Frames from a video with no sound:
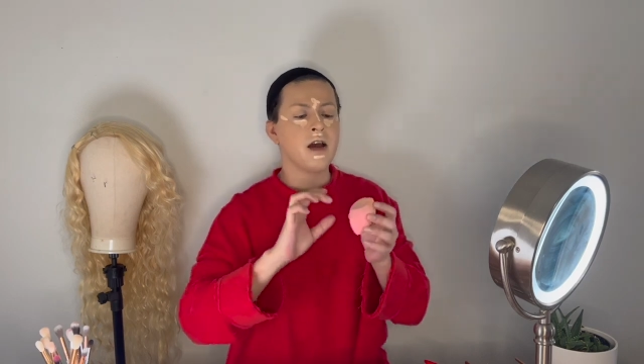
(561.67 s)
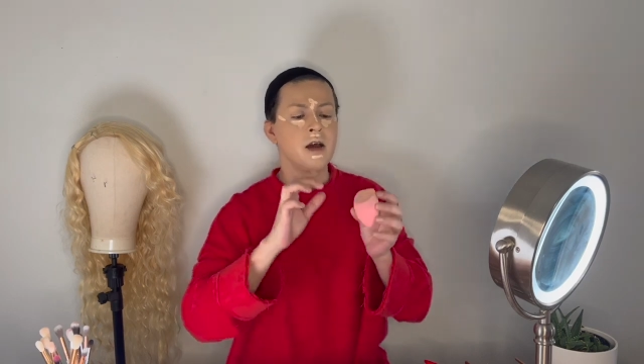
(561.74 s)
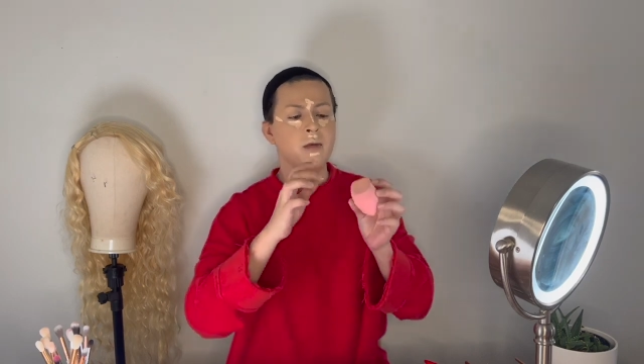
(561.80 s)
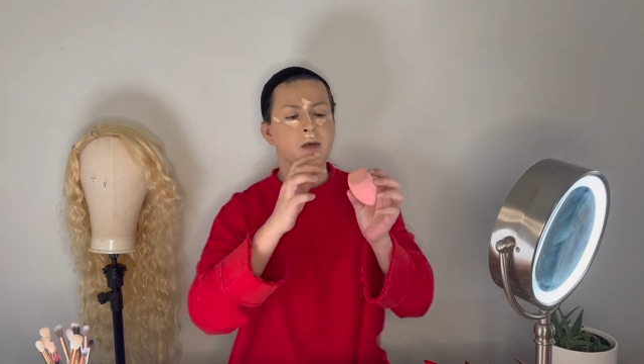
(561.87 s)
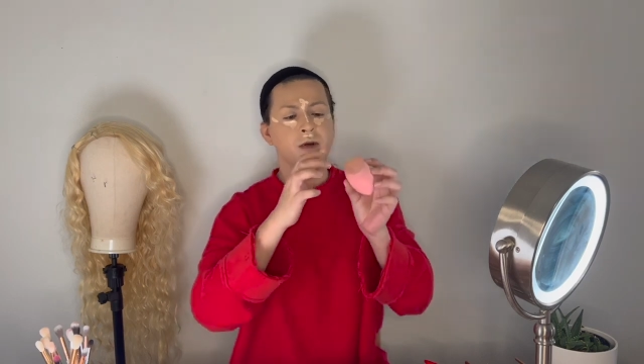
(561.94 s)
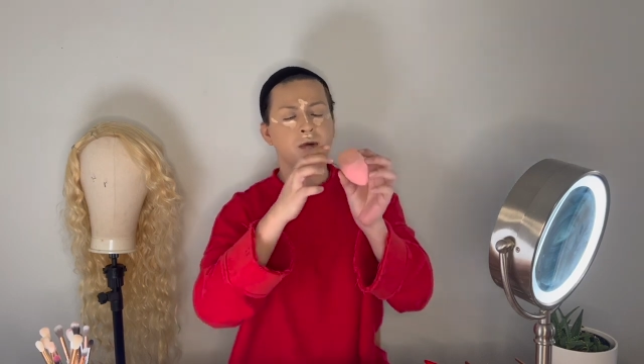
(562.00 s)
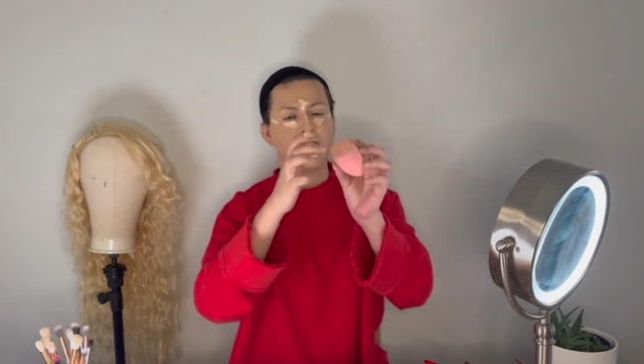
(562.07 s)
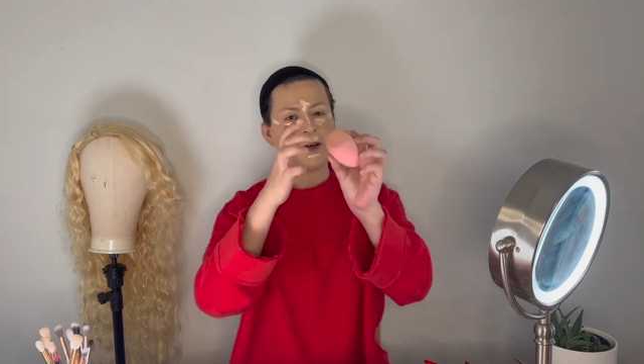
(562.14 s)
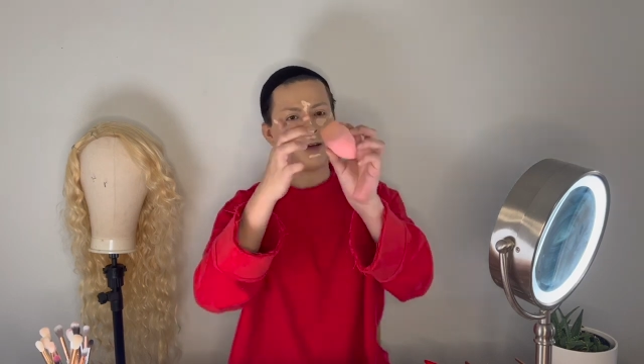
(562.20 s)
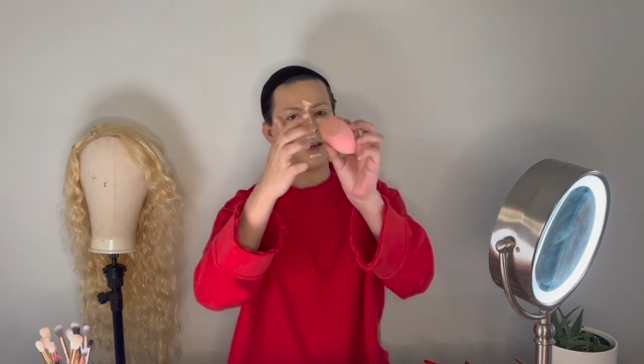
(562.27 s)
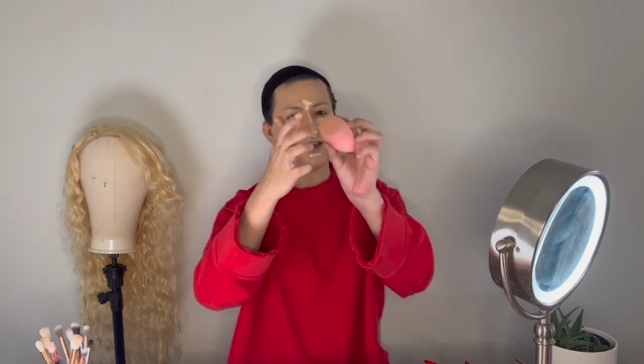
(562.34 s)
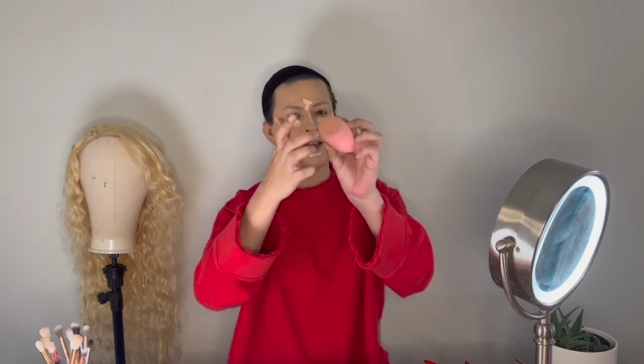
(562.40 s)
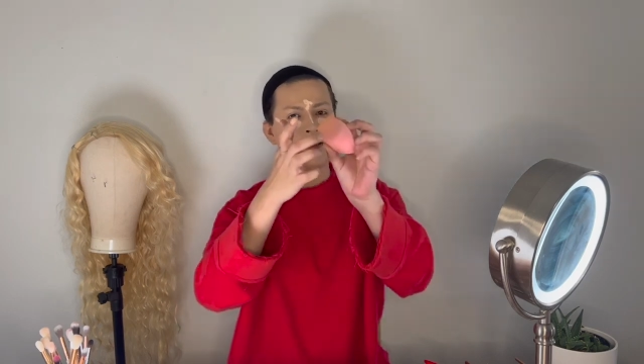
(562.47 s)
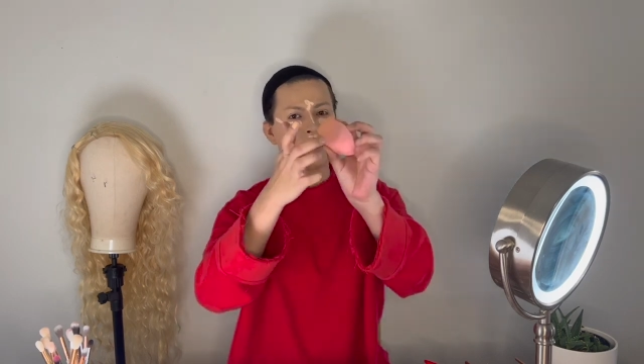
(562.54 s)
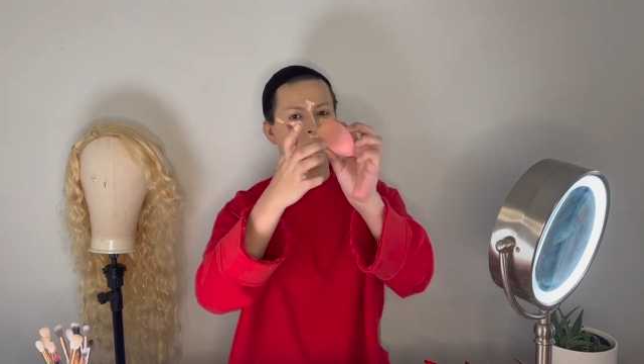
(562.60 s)
but we're going
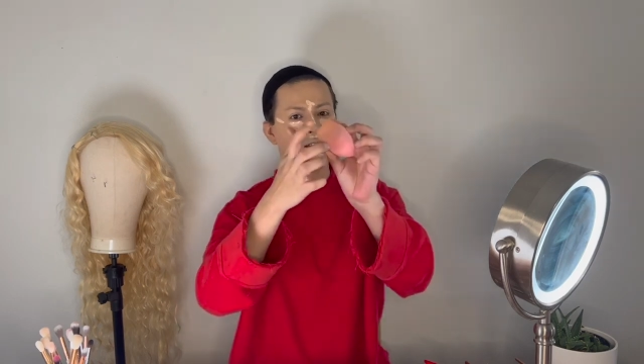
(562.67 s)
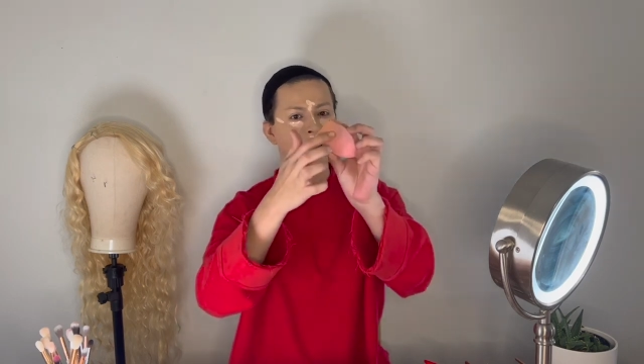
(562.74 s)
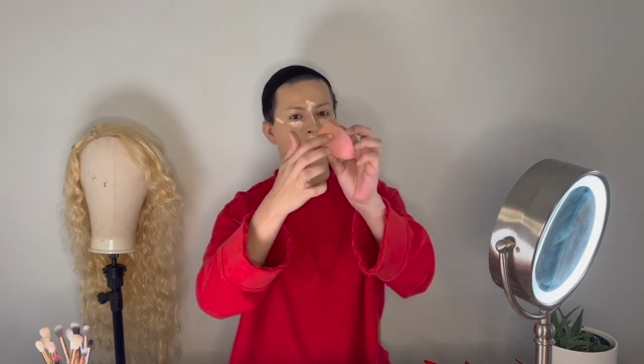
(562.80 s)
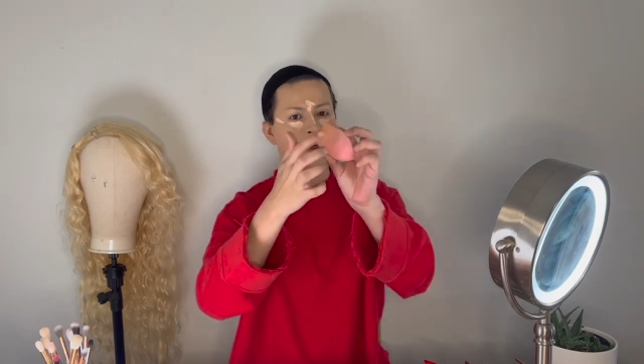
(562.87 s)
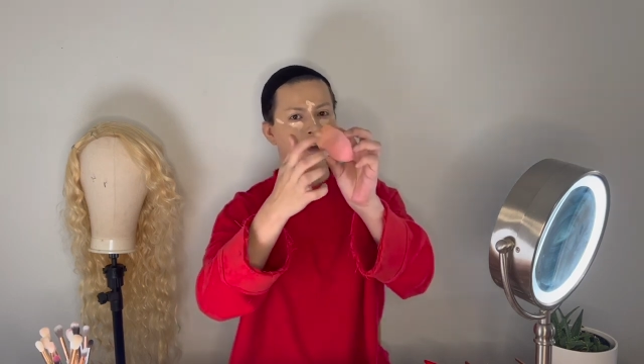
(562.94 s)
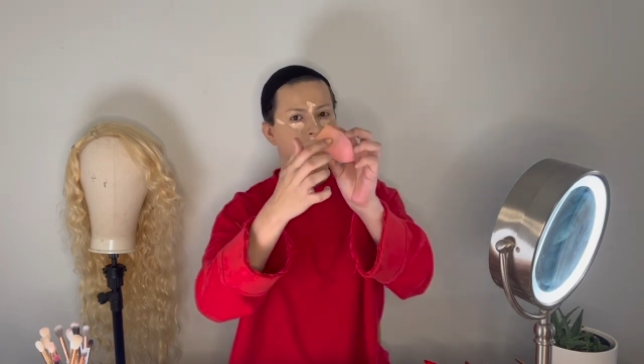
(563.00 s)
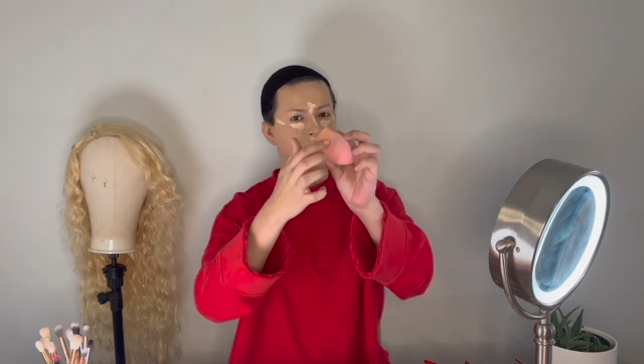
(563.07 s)
to use the other